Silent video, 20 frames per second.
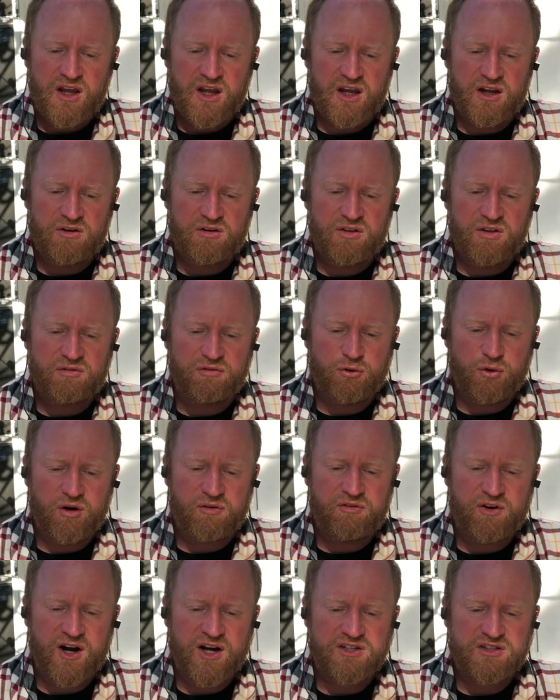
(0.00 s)
In the
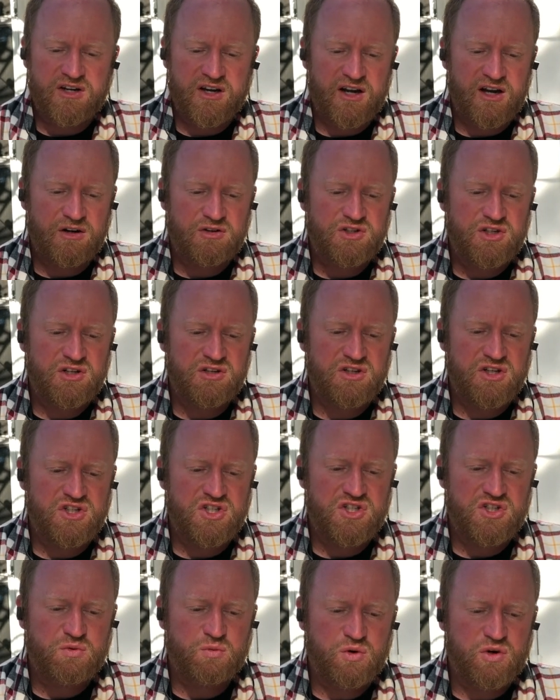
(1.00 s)
fortified towns,
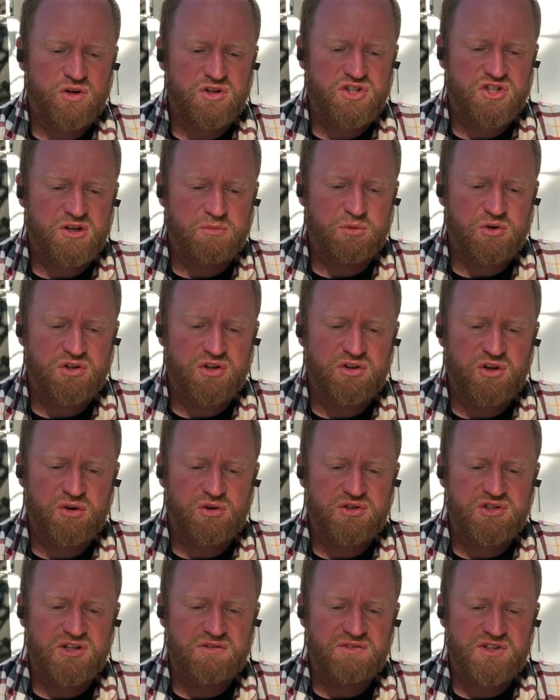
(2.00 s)
conditions were similar to
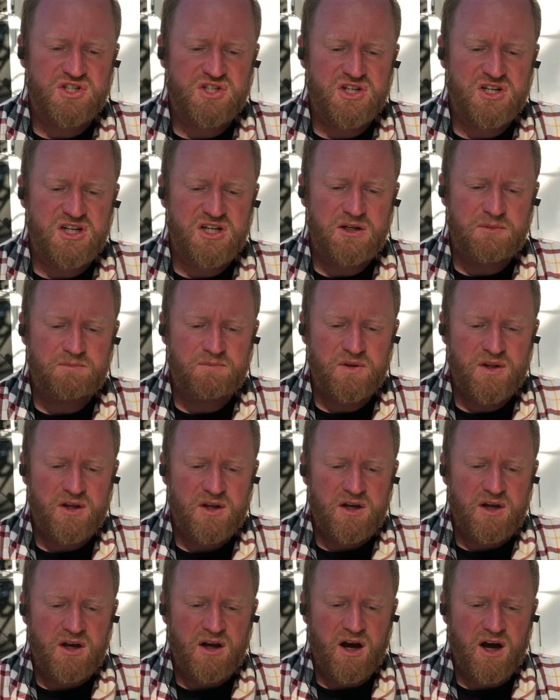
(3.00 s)
those of the city,
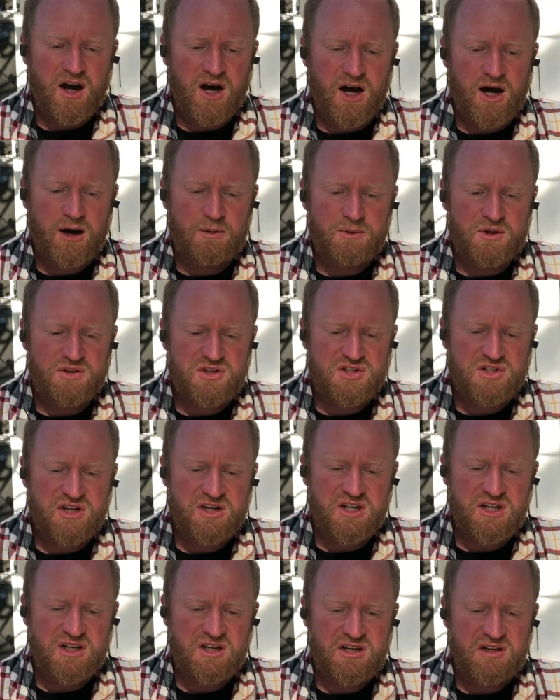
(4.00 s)
on
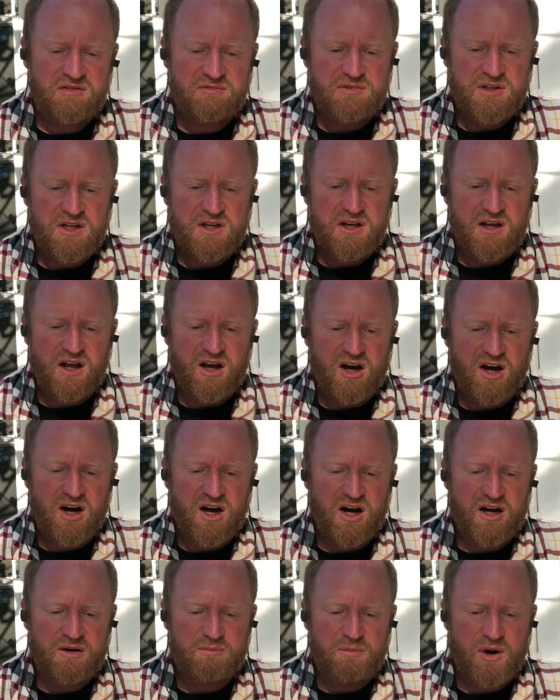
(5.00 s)

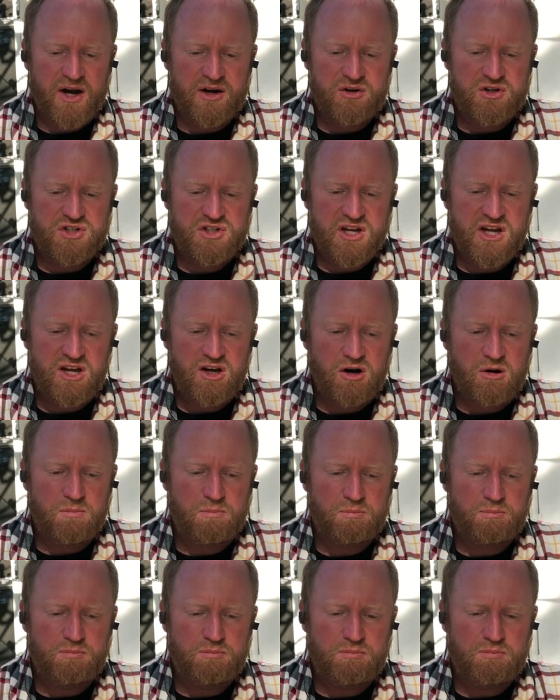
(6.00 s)
a minor scale.